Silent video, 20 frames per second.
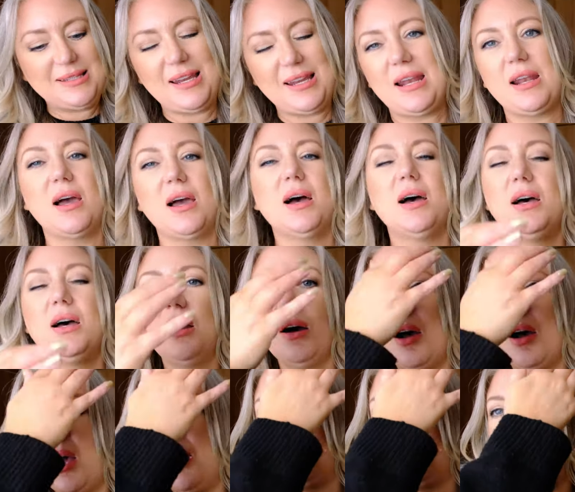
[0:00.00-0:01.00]
dinner,
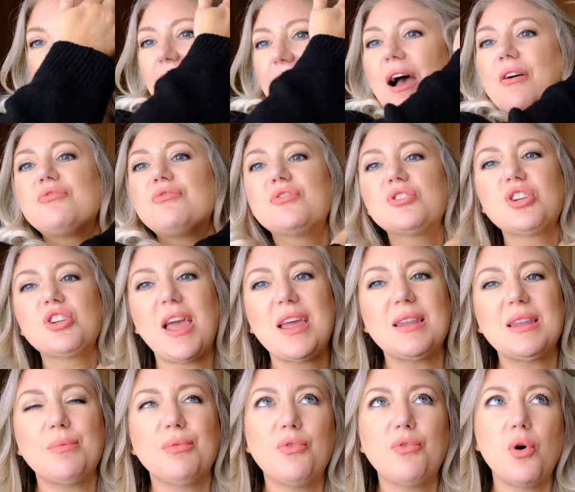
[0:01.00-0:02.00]
I have shared
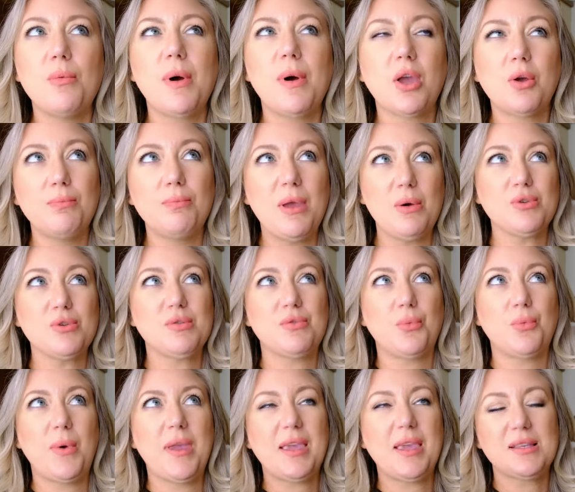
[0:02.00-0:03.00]
it before my meals of the
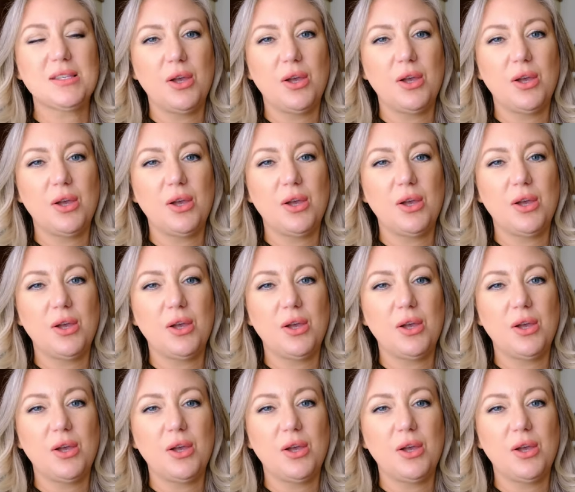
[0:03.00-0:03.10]
week.